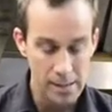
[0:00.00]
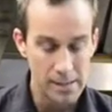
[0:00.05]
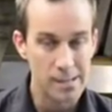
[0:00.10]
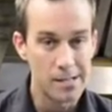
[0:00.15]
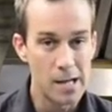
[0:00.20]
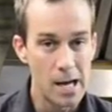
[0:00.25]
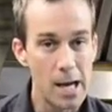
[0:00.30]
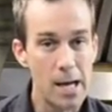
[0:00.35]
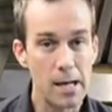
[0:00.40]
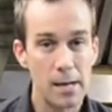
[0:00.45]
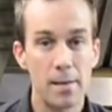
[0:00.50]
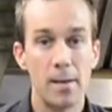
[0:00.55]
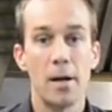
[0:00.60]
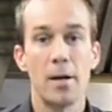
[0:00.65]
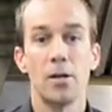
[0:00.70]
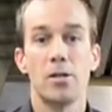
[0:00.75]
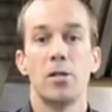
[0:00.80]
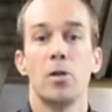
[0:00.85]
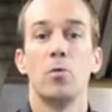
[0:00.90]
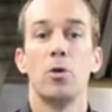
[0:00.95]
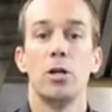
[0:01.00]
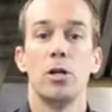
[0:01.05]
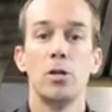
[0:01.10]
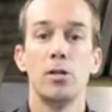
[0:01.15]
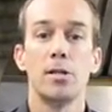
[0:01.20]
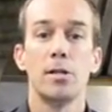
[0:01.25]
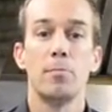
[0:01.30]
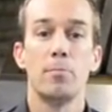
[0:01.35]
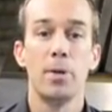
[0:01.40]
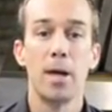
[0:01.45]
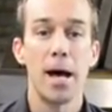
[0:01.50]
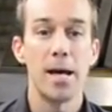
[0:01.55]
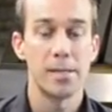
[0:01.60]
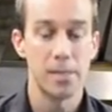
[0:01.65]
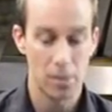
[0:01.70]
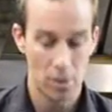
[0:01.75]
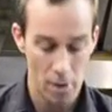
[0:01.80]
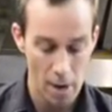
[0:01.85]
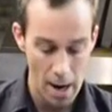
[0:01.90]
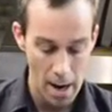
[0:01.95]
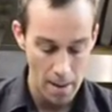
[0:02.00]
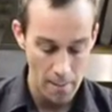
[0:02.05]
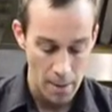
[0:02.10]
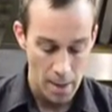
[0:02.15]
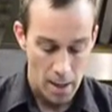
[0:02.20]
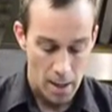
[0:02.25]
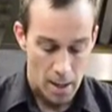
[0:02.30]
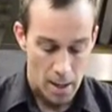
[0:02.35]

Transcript: to stay in there. So we're using plastic wrap.